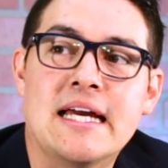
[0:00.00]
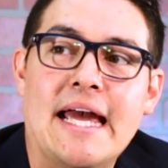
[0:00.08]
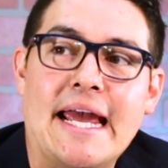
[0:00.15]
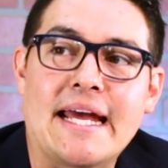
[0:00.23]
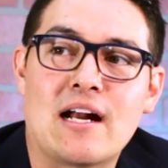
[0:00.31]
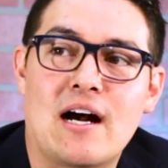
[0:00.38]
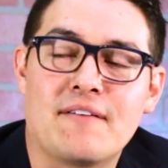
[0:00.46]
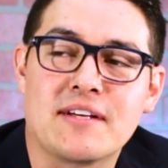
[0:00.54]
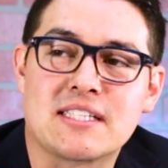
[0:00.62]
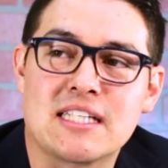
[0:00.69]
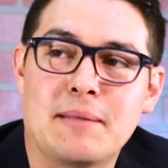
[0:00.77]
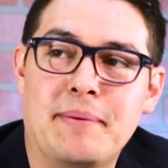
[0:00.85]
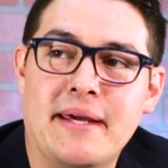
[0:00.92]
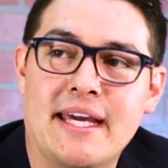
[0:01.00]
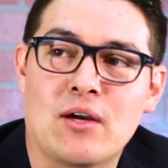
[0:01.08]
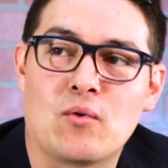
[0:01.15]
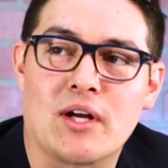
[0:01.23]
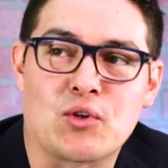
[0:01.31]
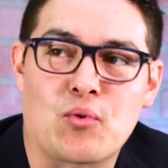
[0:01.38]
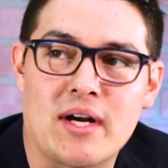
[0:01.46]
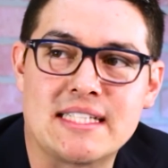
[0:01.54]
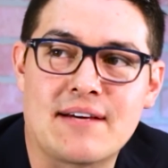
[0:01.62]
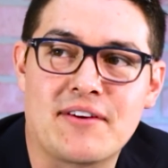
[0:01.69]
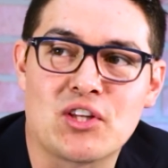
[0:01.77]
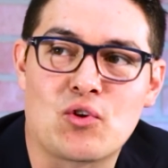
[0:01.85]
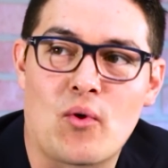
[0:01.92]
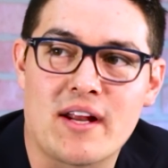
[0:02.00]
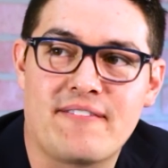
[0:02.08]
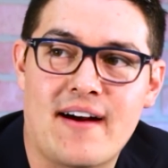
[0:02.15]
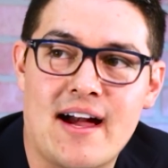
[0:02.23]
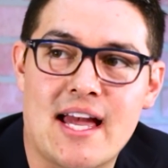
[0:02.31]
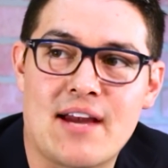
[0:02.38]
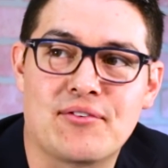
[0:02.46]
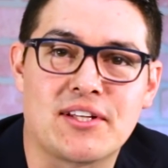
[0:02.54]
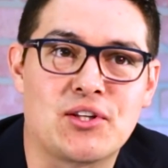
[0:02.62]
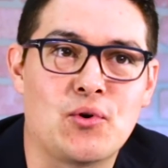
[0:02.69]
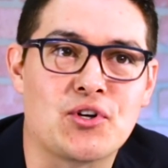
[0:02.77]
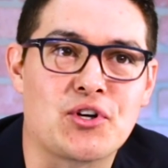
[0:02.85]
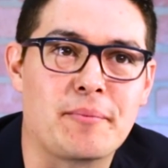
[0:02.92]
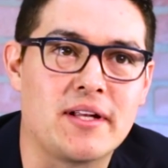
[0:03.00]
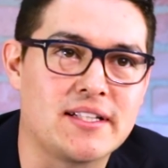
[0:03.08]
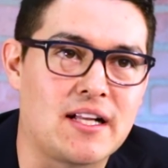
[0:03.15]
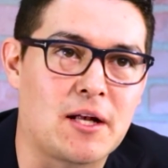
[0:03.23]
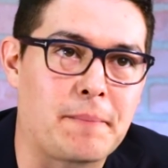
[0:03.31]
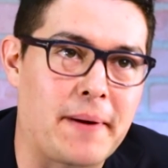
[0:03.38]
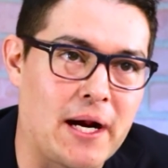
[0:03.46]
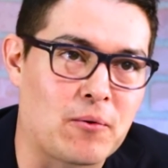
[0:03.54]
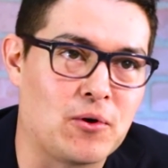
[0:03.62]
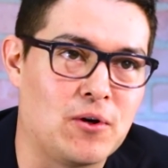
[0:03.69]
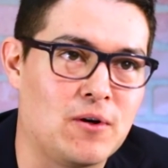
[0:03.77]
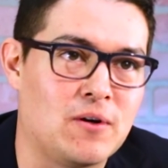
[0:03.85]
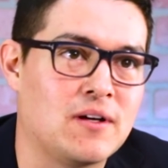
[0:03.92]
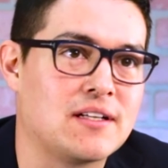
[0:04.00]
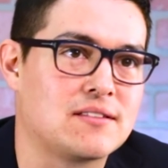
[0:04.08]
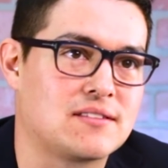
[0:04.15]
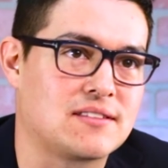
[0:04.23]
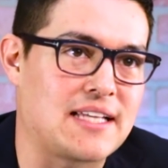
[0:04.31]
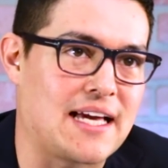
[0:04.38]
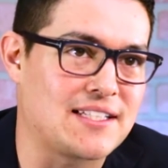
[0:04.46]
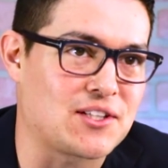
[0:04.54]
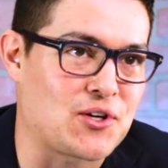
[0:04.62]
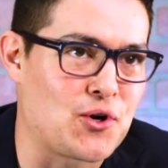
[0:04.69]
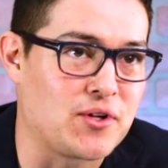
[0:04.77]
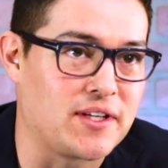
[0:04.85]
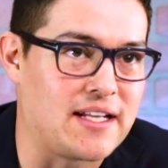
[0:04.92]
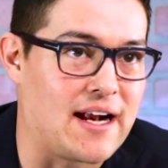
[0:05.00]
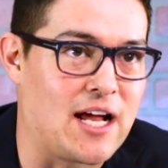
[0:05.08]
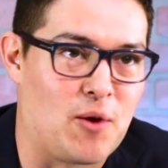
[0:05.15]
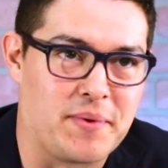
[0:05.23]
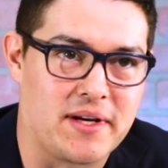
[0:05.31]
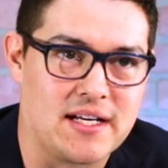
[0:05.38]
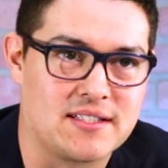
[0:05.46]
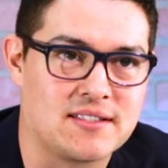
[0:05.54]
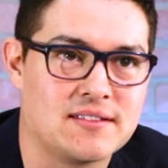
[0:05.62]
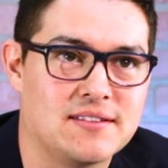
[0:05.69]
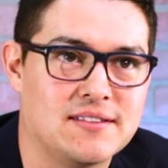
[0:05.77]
And obviously being, 27 and 25 with a $200 million payroll, stats are currently not helping us.